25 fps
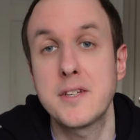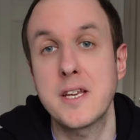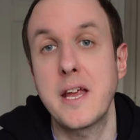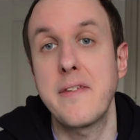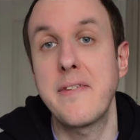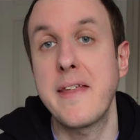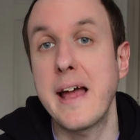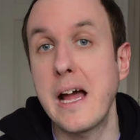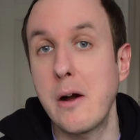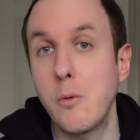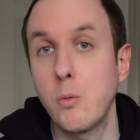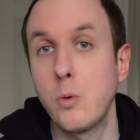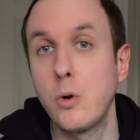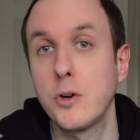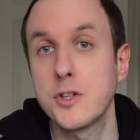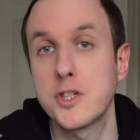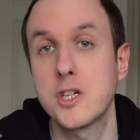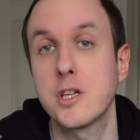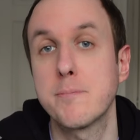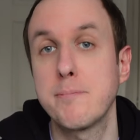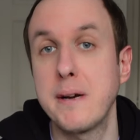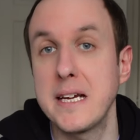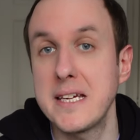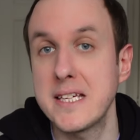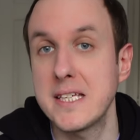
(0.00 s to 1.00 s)
and that was
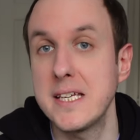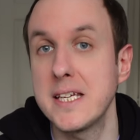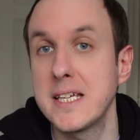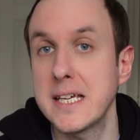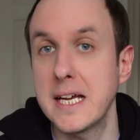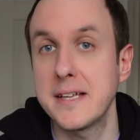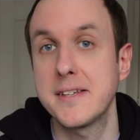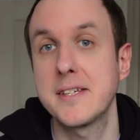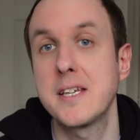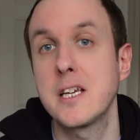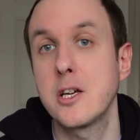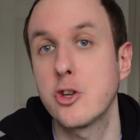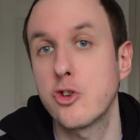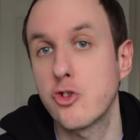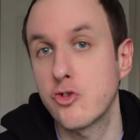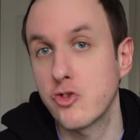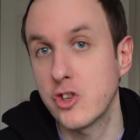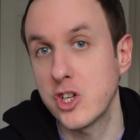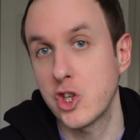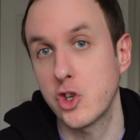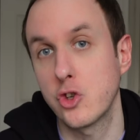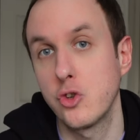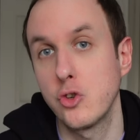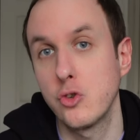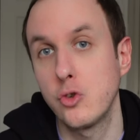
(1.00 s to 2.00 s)
just basically getting a
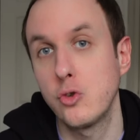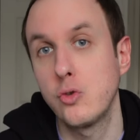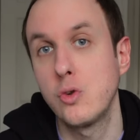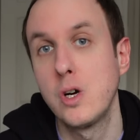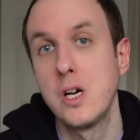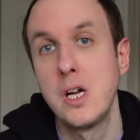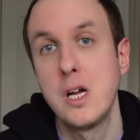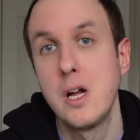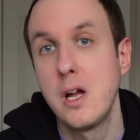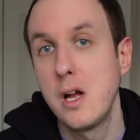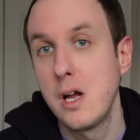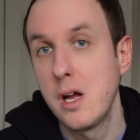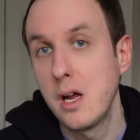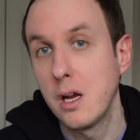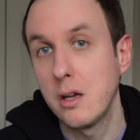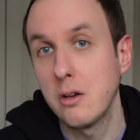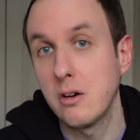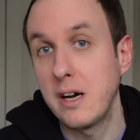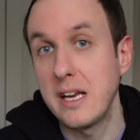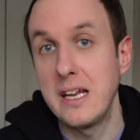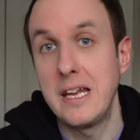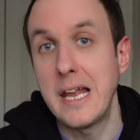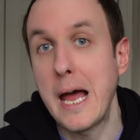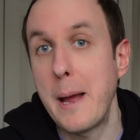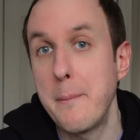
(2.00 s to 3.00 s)
traditional
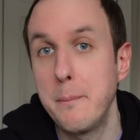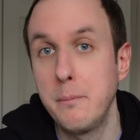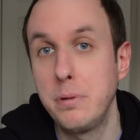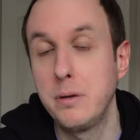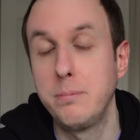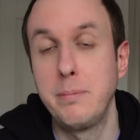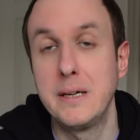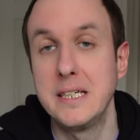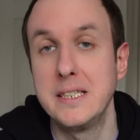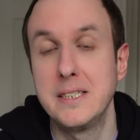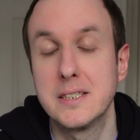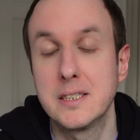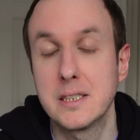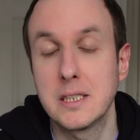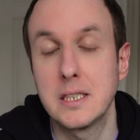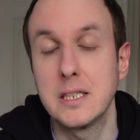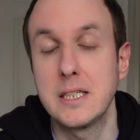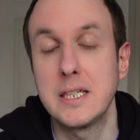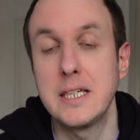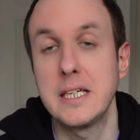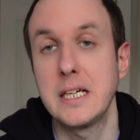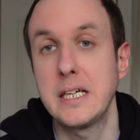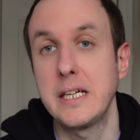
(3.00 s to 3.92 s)
like lamp basically.